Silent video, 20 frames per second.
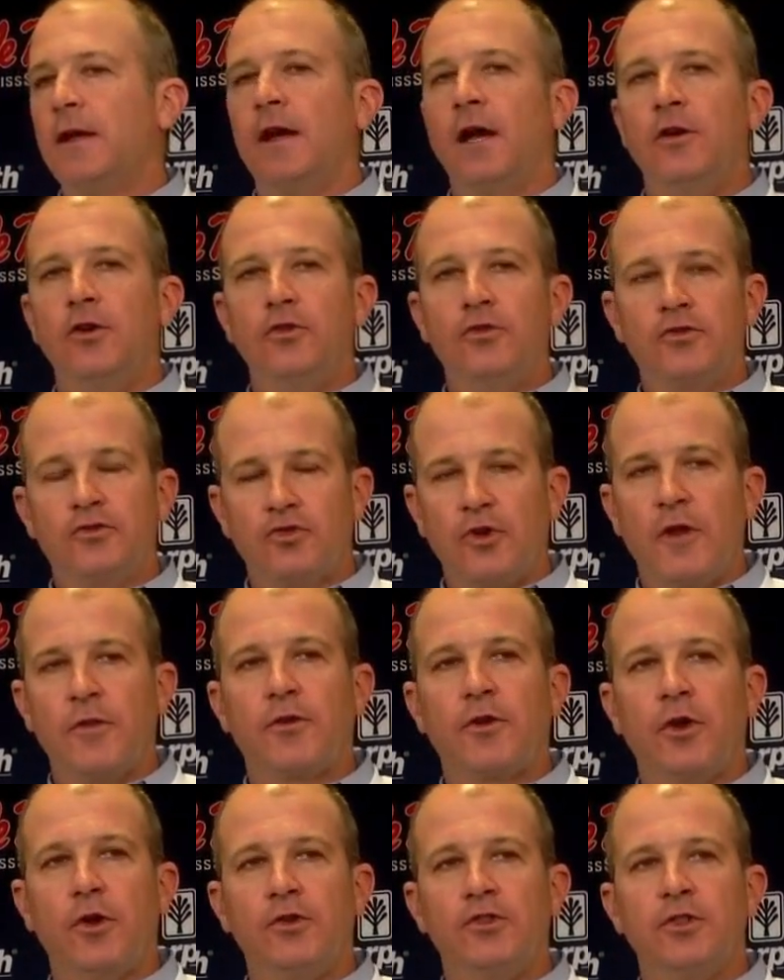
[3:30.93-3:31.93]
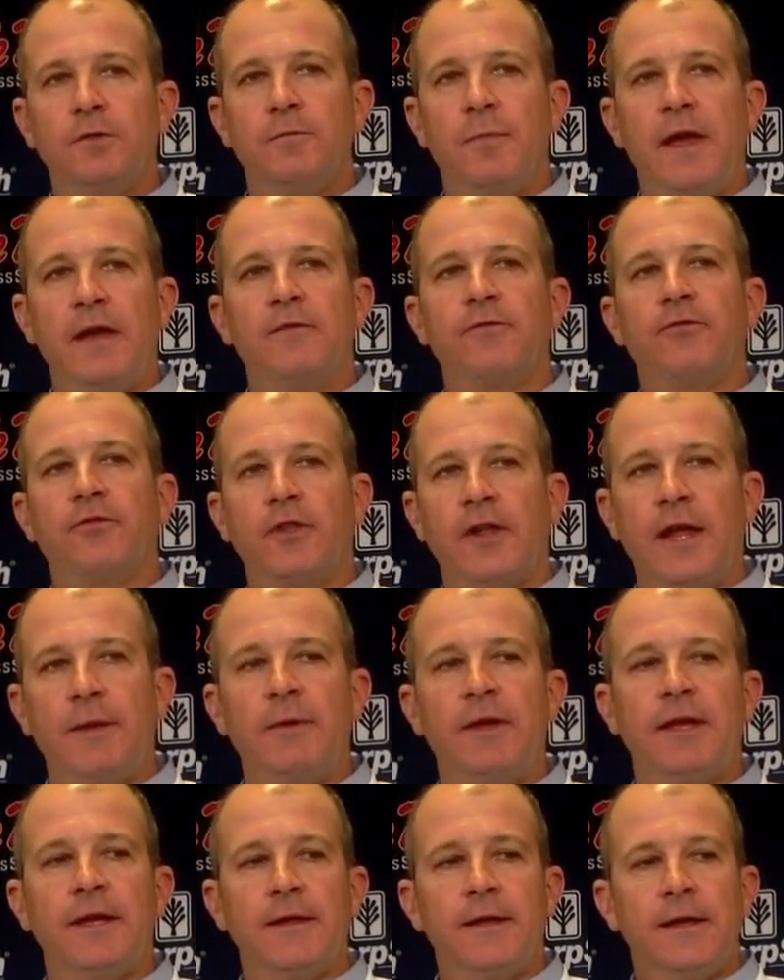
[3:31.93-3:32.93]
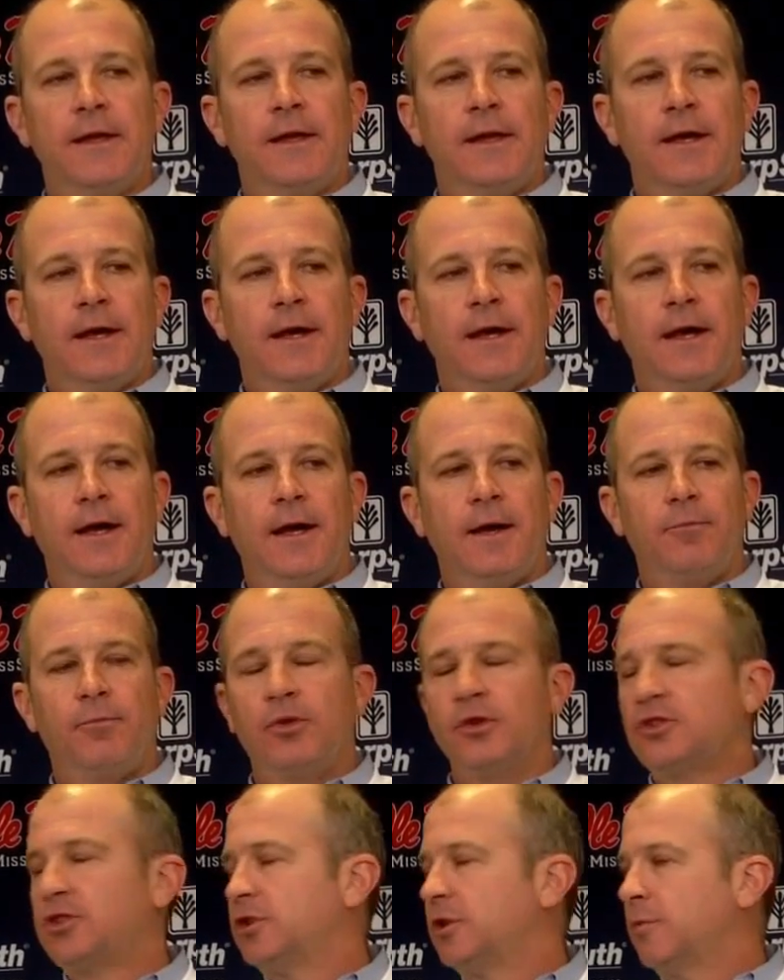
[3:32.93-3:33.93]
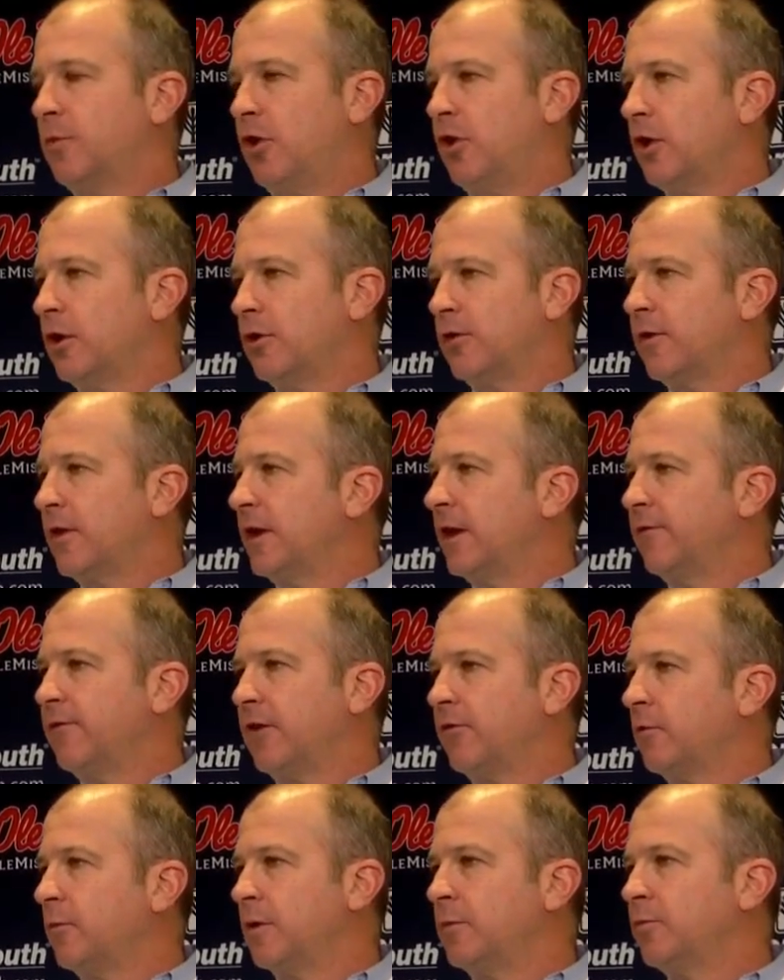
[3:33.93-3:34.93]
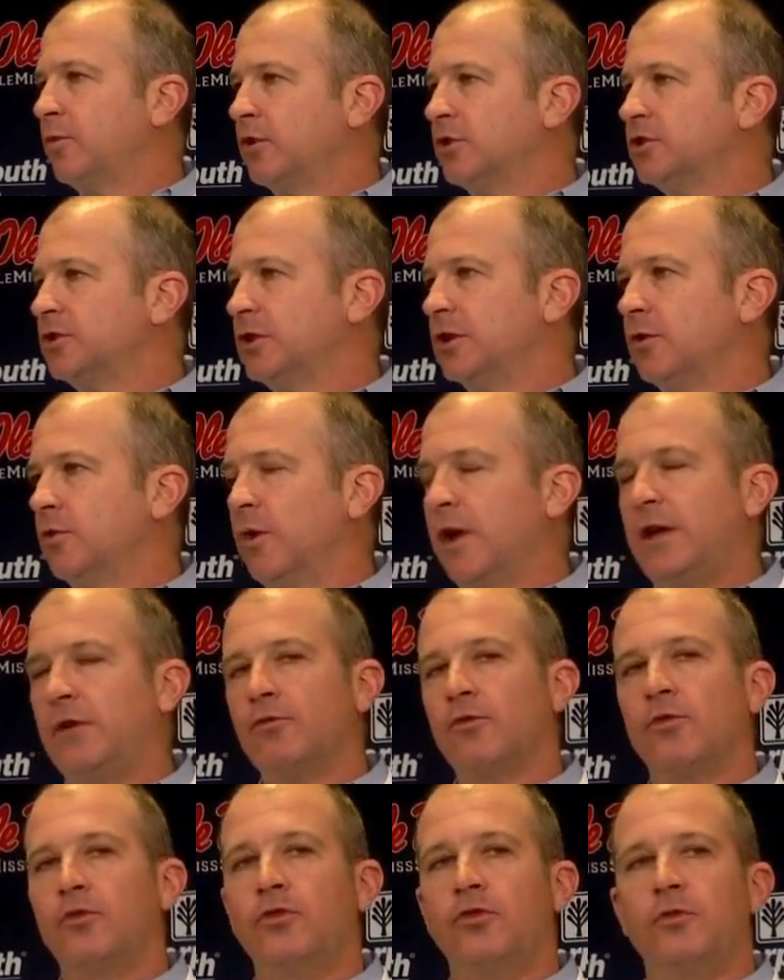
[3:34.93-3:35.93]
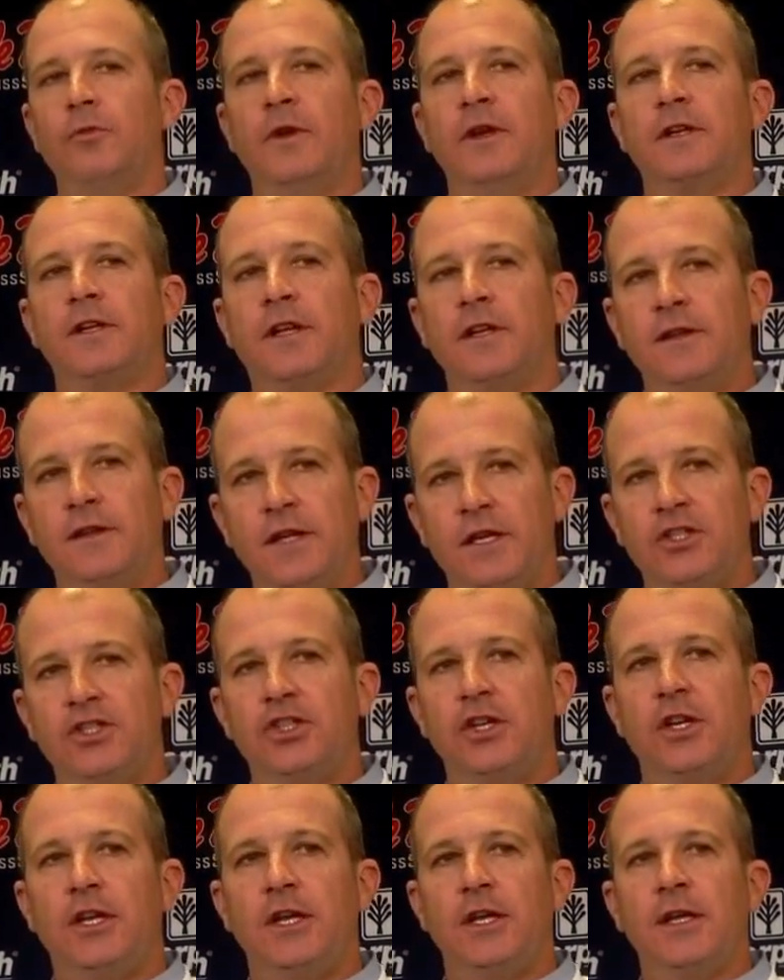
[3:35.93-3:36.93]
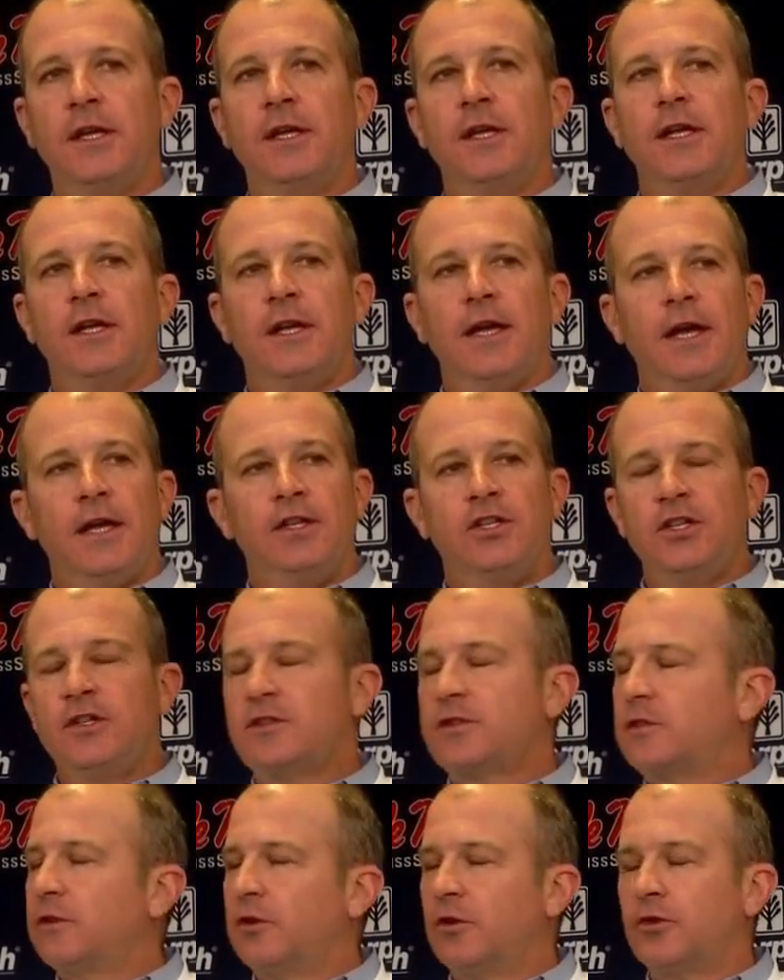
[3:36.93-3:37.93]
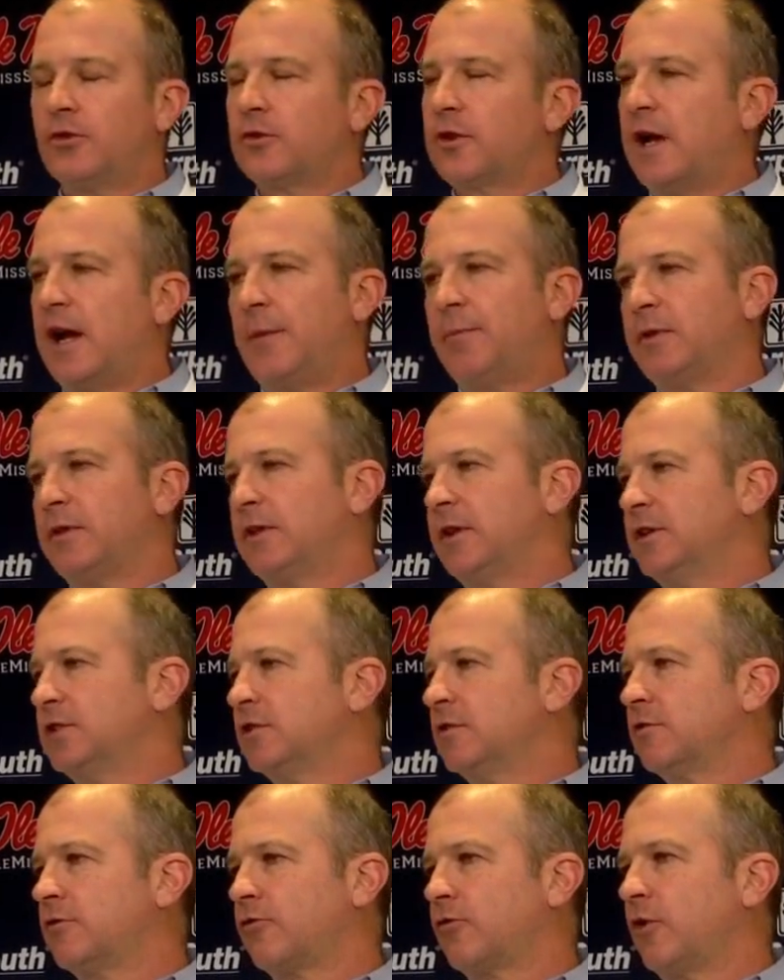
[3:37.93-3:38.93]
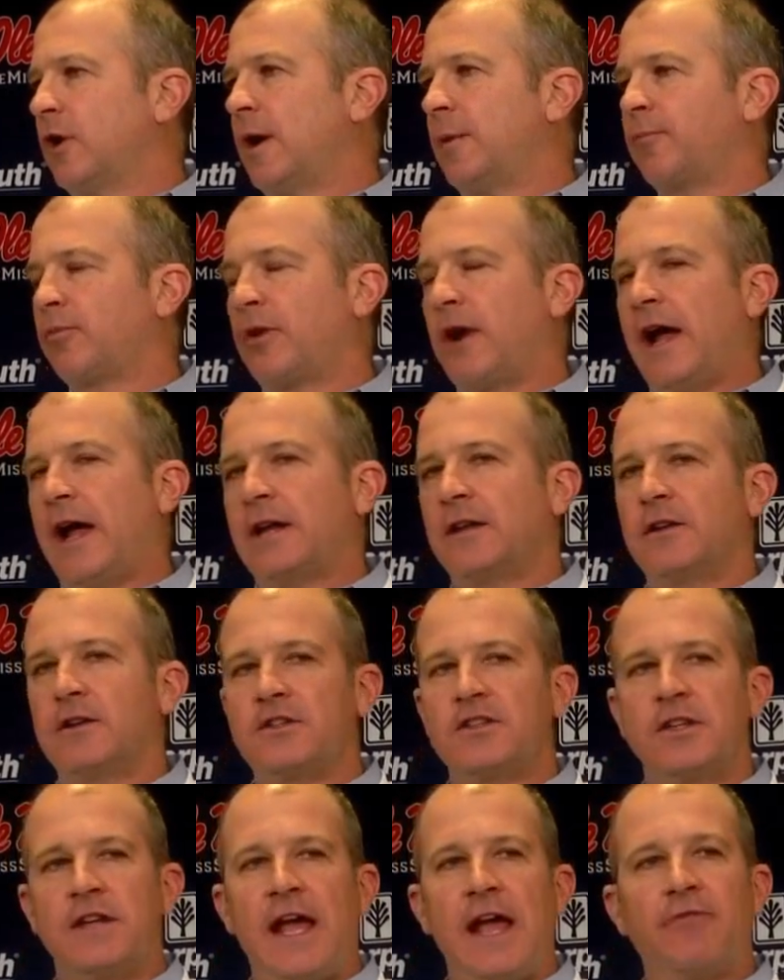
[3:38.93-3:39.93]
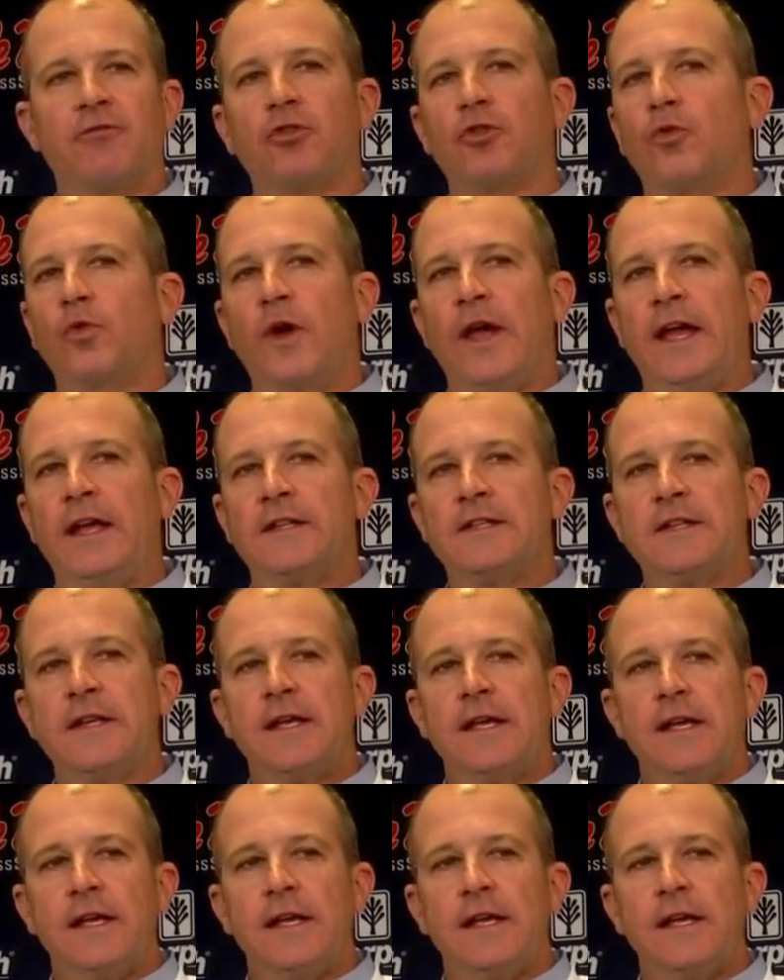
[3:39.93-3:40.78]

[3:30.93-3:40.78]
A new strength coach and Ben Fleming uh, pushed them harder than they've ever been pushed in the weight room and conditioning, and just little competitions throughout practice and after weights.